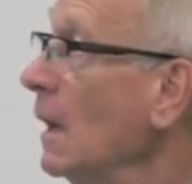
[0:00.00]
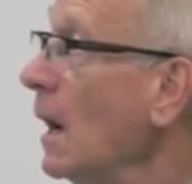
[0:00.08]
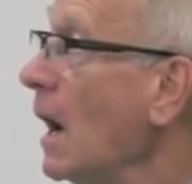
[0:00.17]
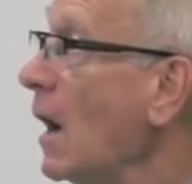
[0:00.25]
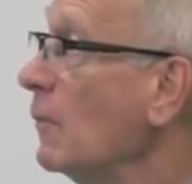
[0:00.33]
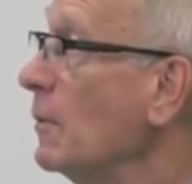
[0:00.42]

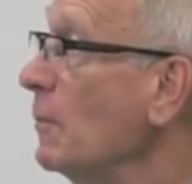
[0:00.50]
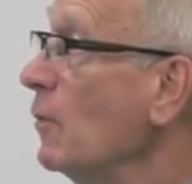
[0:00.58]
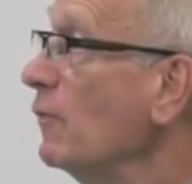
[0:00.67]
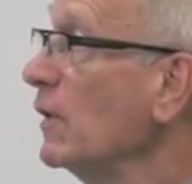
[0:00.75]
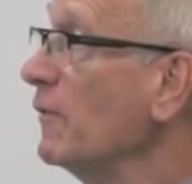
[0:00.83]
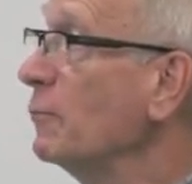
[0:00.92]
Uh,
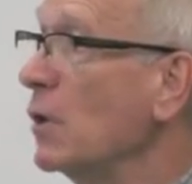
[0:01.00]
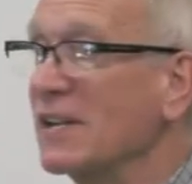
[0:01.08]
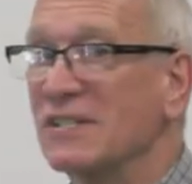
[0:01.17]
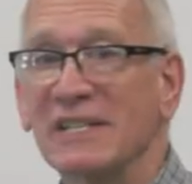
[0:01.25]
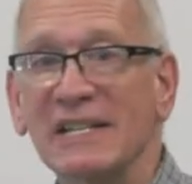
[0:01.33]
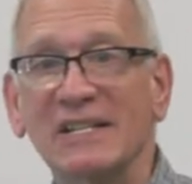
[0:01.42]
removal of
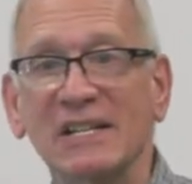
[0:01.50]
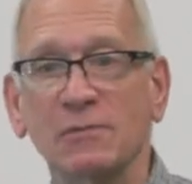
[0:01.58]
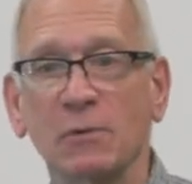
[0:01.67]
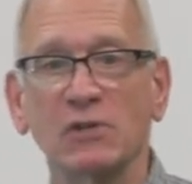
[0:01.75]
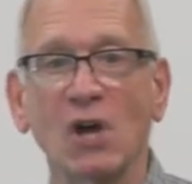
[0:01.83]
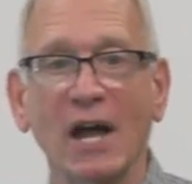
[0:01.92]
prostheses,
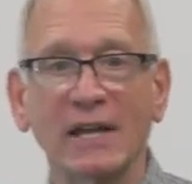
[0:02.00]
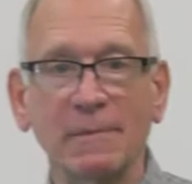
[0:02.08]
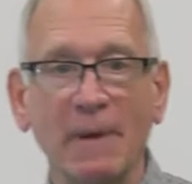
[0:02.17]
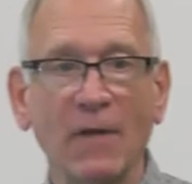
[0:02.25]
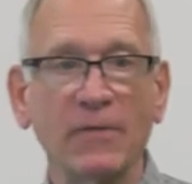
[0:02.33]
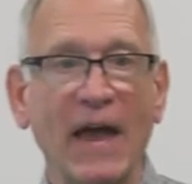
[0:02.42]
we're talking
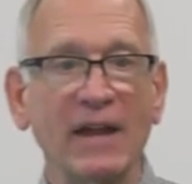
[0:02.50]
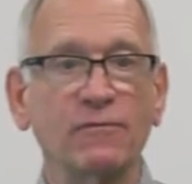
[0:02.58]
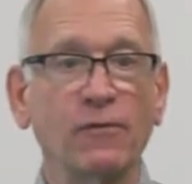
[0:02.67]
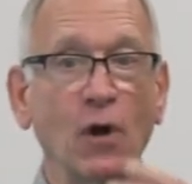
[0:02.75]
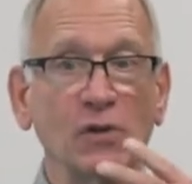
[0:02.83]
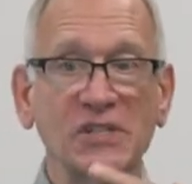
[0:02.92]
about that.
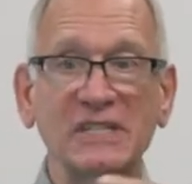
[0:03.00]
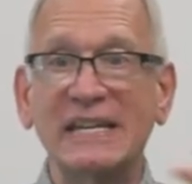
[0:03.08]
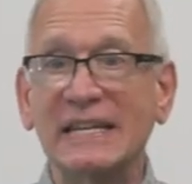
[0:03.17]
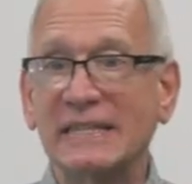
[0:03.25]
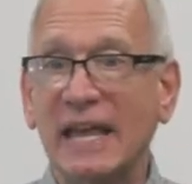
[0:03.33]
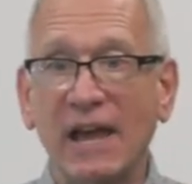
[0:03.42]
False
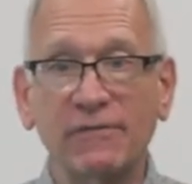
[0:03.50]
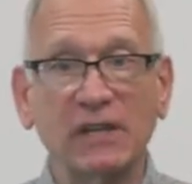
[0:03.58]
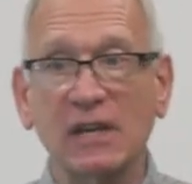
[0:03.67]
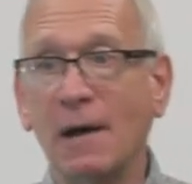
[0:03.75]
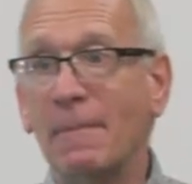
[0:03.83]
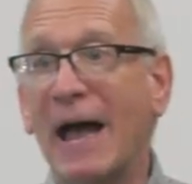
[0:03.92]
teeth, they have to
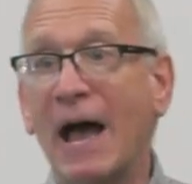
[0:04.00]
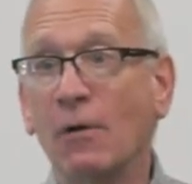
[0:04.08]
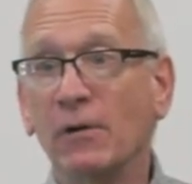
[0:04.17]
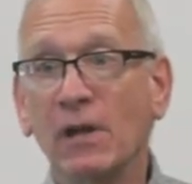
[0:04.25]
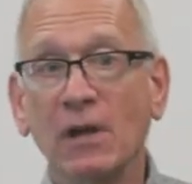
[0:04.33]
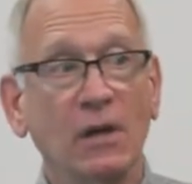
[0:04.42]
come
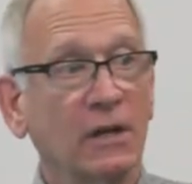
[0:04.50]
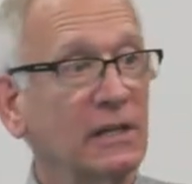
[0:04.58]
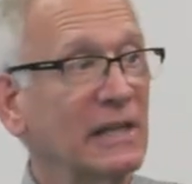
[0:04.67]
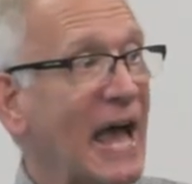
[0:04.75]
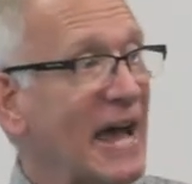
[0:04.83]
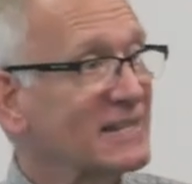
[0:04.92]
out.
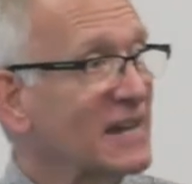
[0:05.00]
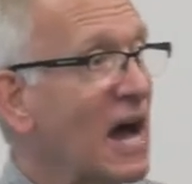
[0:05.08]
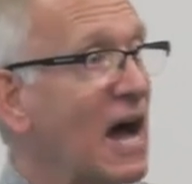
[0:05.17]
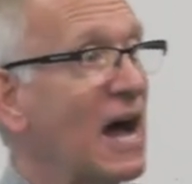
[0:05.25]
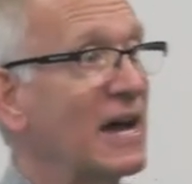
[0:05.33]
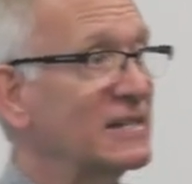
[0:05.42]
Glass
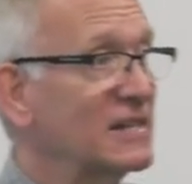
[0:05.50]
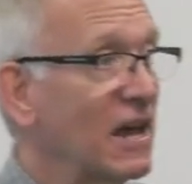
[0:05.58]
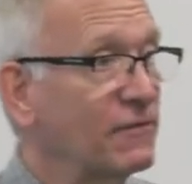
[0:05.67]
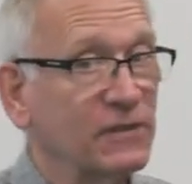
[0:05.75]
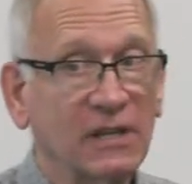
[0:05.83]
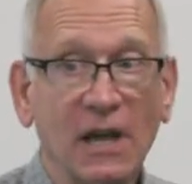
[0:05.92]
eyes
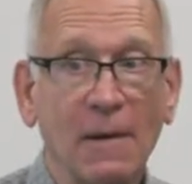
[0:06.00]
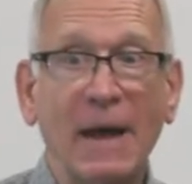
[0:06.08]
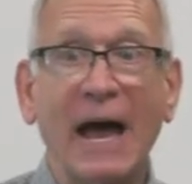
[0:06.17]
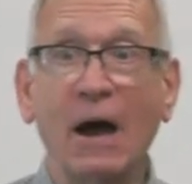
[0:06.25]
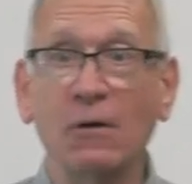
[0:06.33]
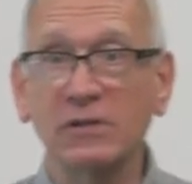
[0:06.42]
have to come
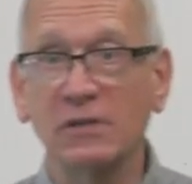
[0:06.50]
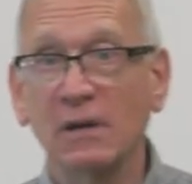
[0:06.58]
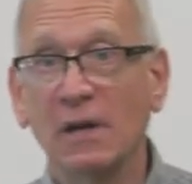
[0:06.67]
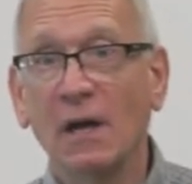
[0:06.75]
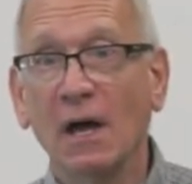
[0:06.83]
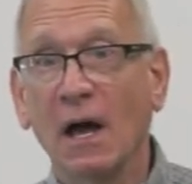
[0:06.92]
out.
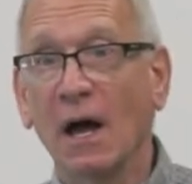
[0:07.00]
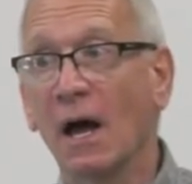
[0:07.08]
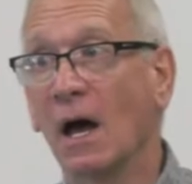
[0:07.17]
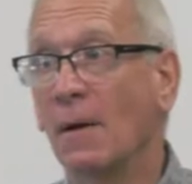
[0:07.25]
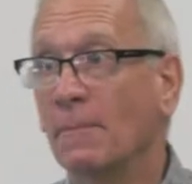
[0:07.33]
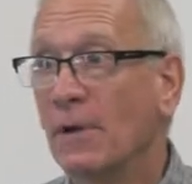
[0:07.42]

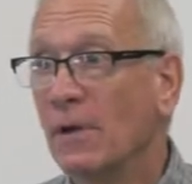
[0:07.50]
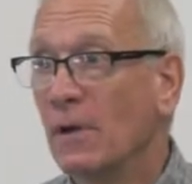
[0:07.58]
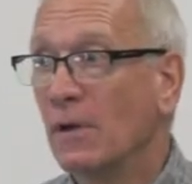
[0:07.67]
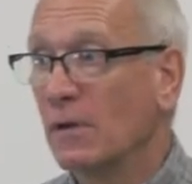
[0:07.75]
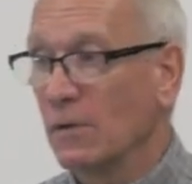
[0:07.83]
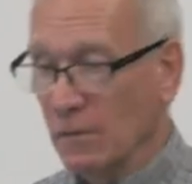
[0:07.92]
Um,
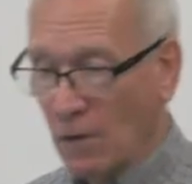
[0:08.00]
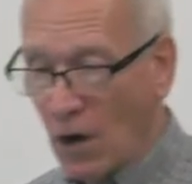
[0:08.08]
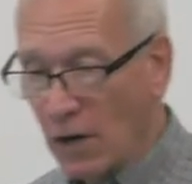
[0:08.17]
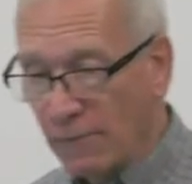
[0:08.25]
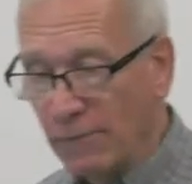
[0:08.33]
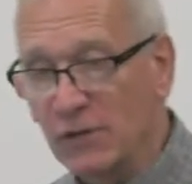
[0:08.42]

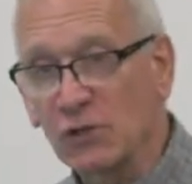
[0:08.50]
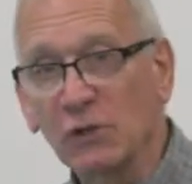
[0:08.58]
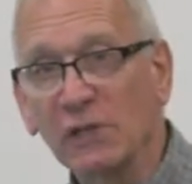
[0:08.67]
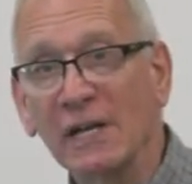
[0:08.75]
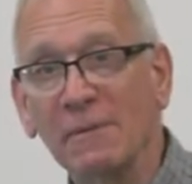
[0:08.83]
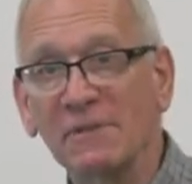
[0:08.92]
Artificial
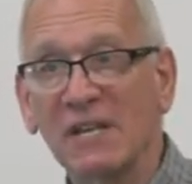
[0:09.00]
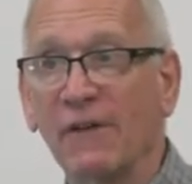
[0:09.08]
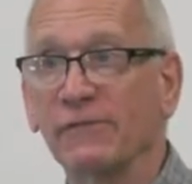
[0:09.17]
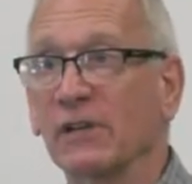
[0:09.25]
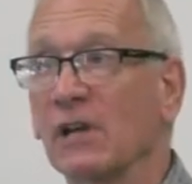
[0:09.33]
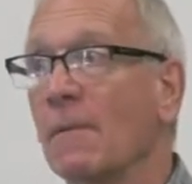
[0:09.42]
limbs
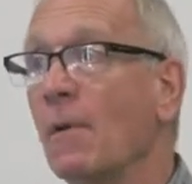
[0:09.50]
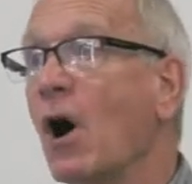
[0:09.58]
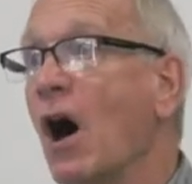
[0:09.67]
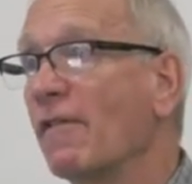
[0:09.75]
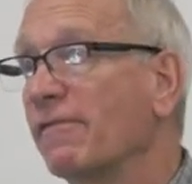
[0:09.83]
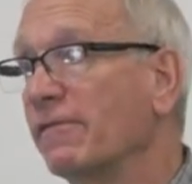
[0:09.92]
have to come
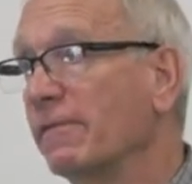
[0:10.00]
off.